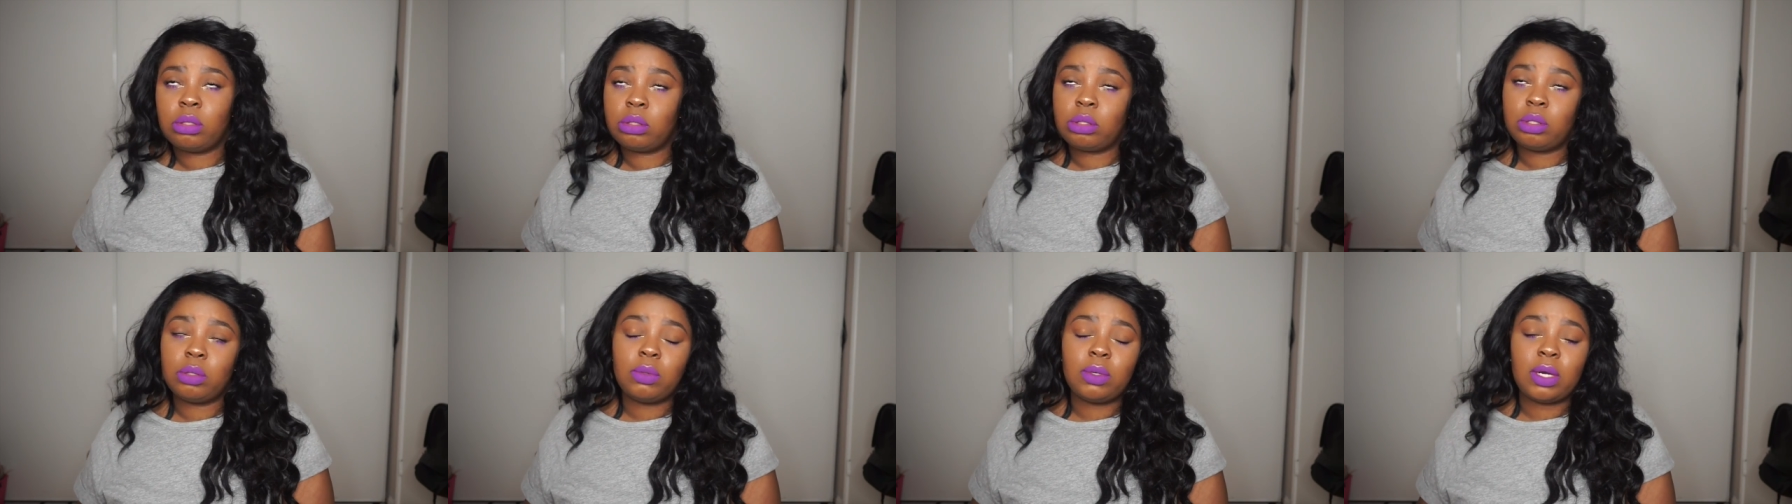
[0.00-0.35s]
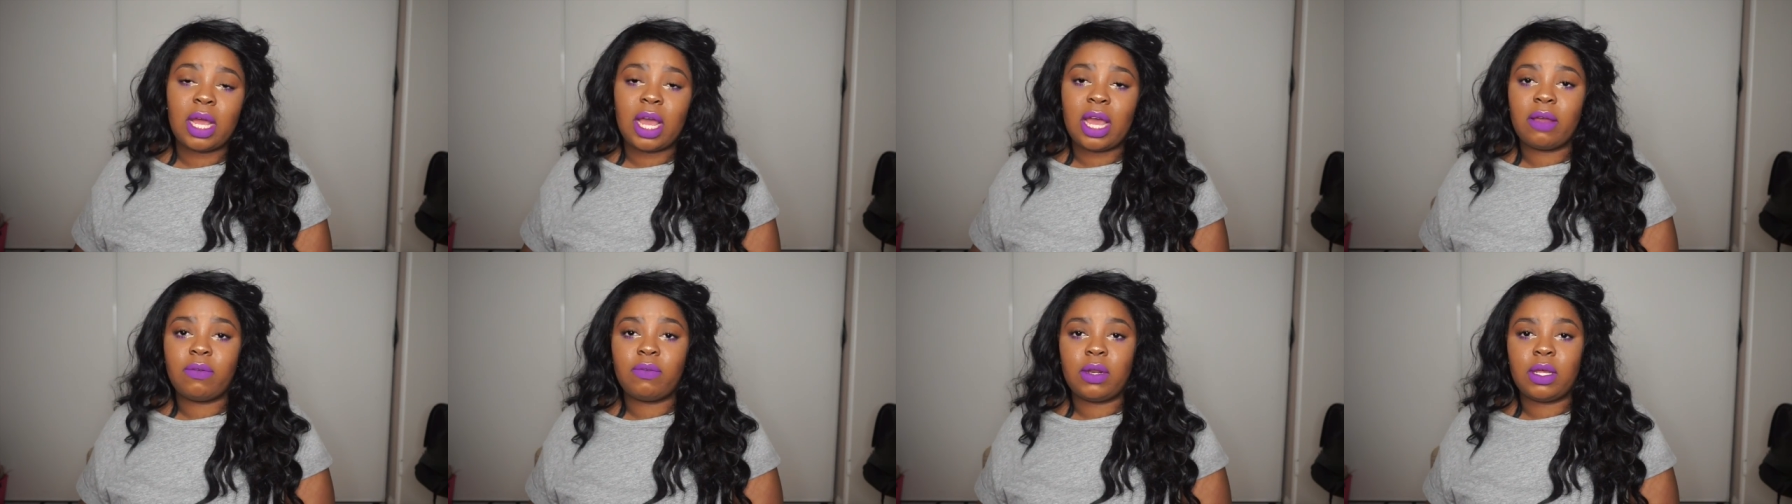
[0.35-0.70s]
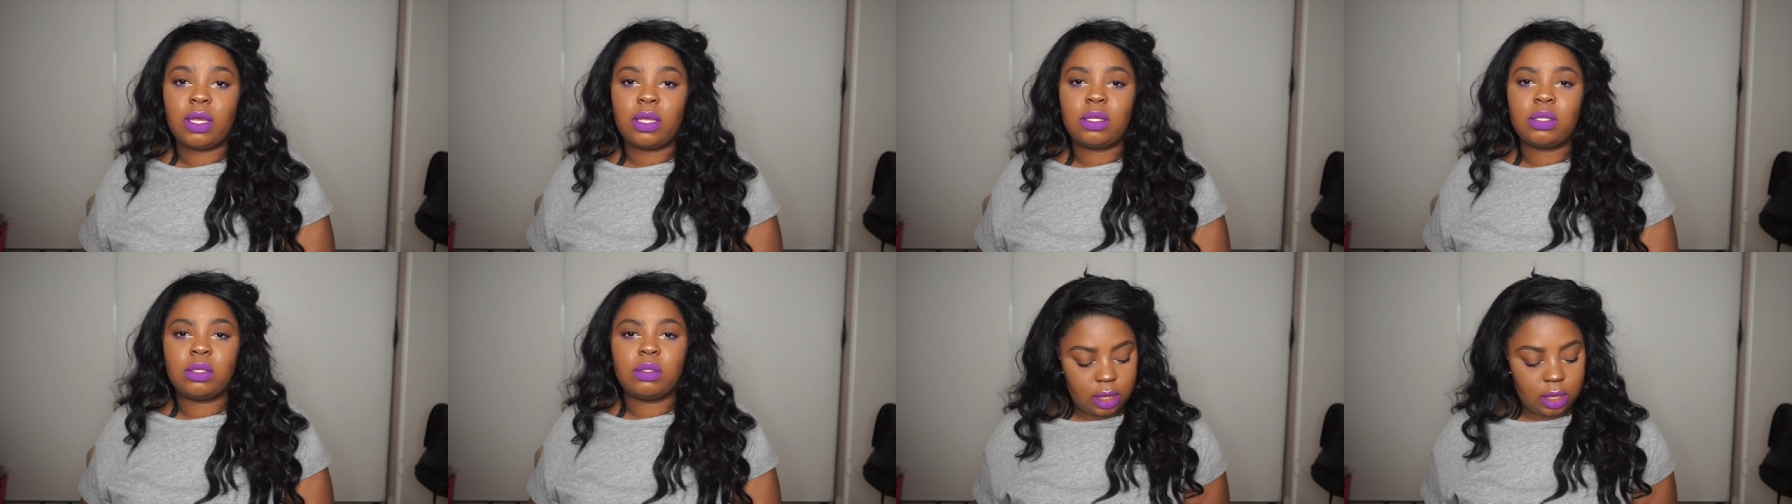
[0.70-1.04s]
two and a half
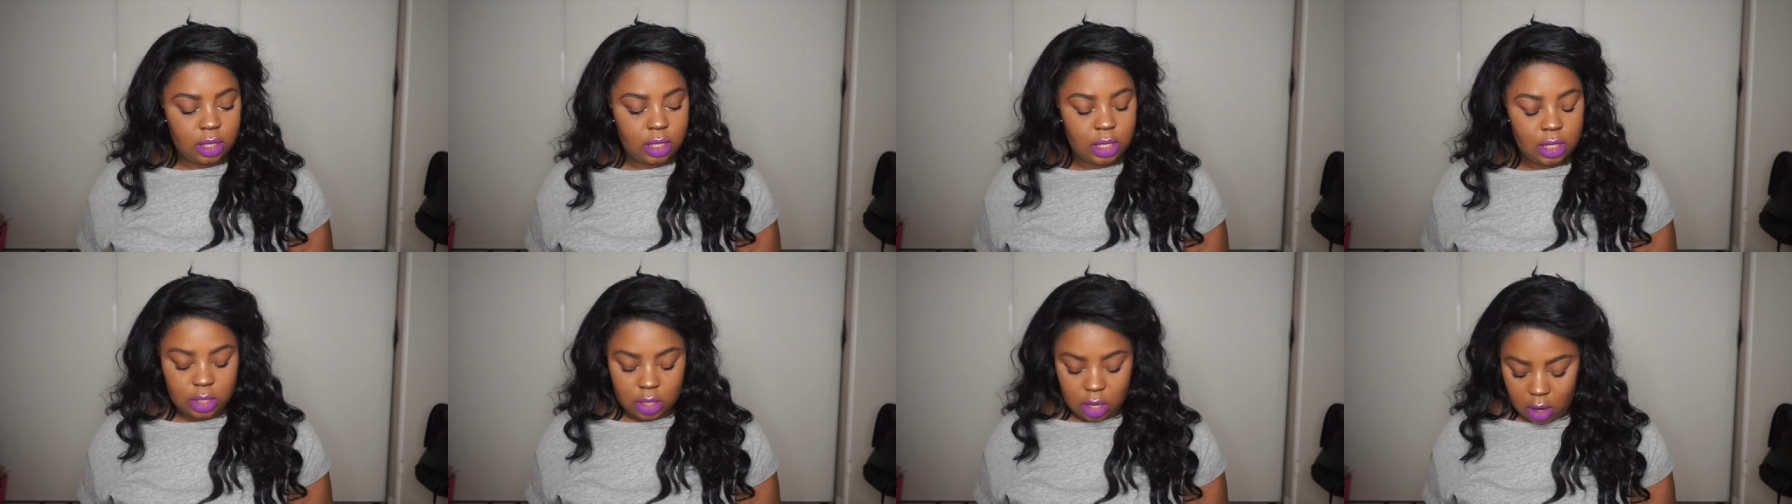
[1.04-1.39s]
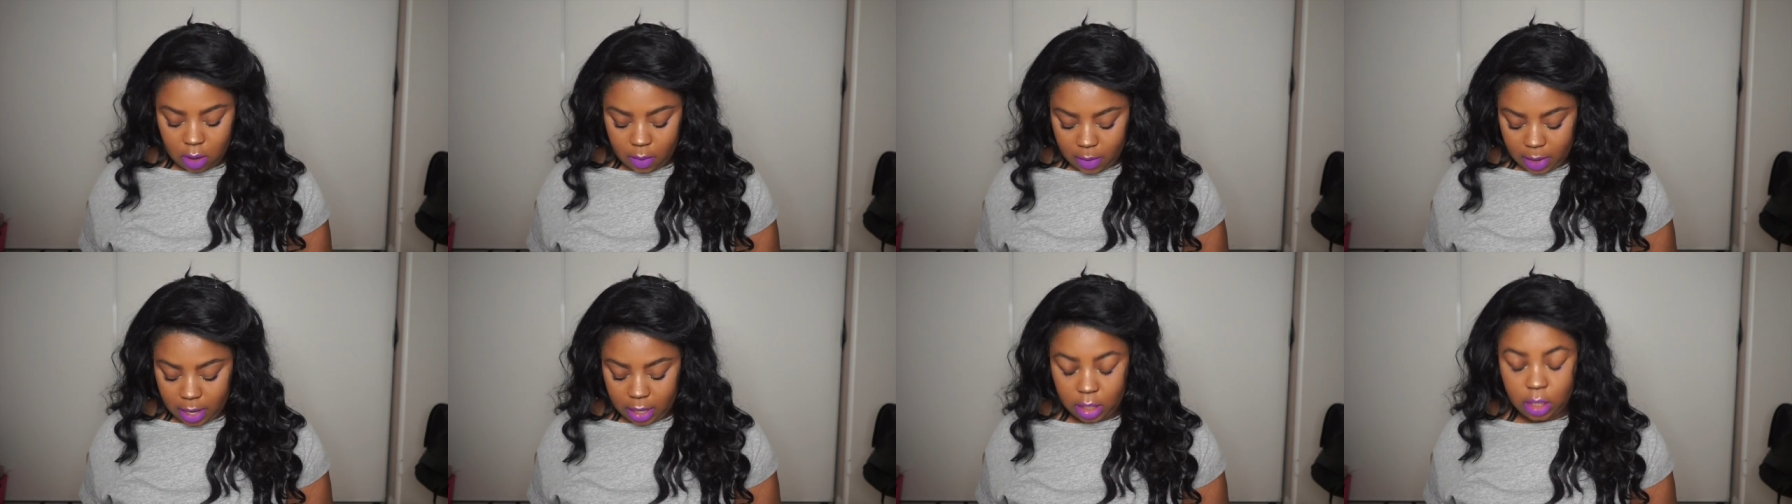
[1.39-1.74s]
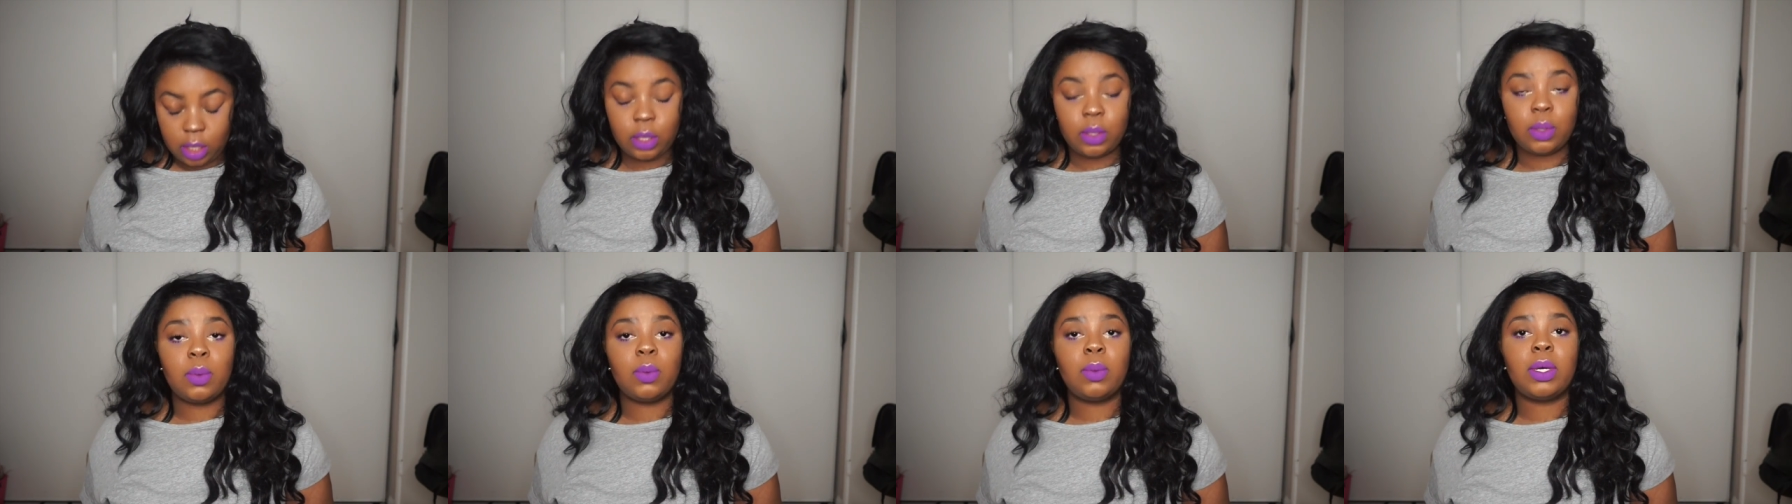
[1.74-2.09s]
days these are my
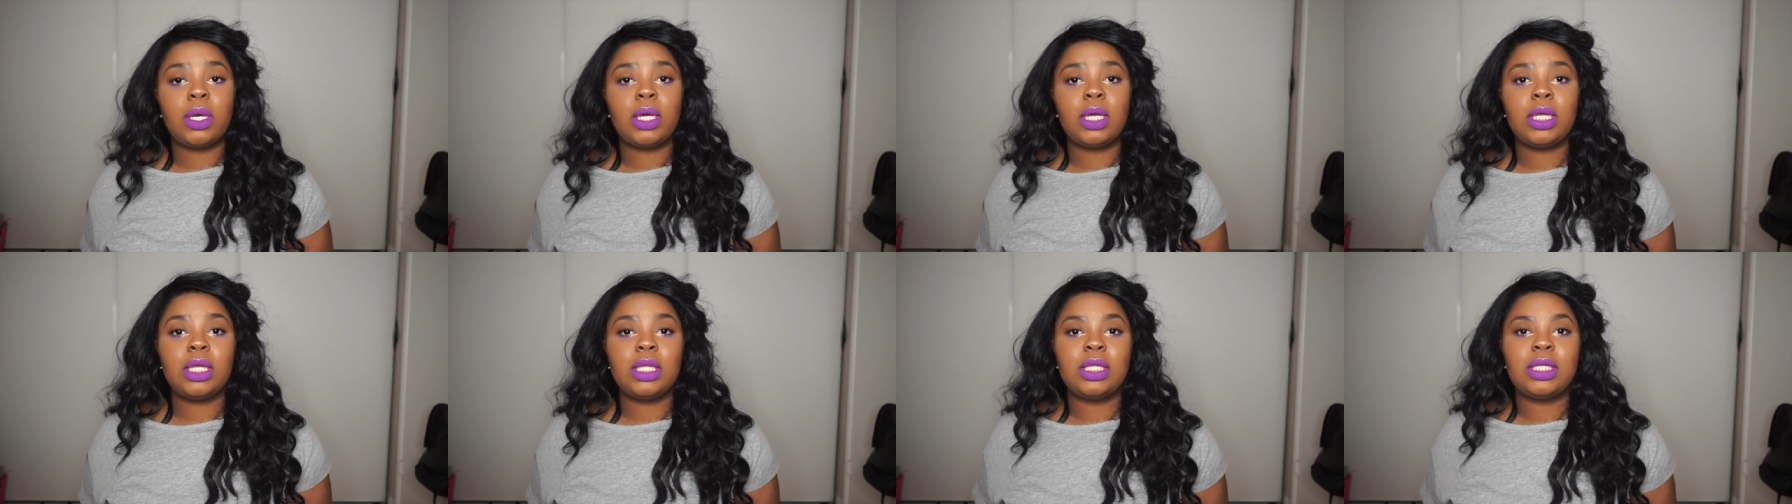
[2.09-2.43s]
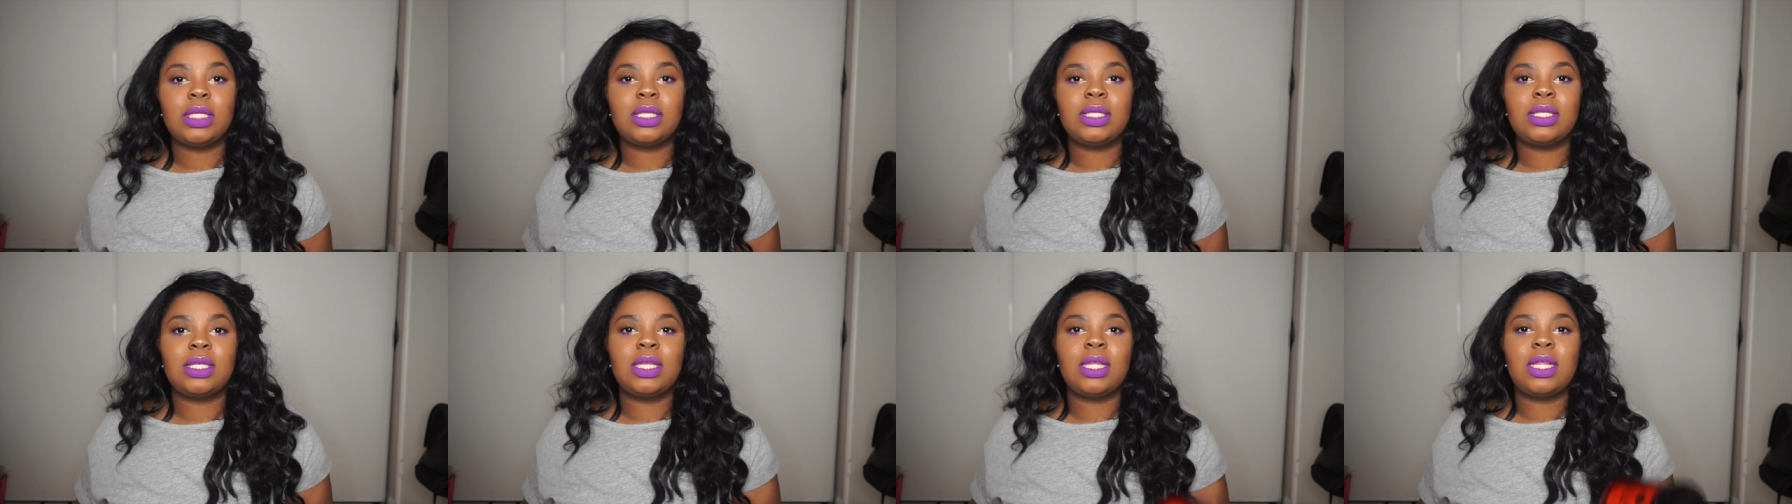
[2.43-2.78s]
new ones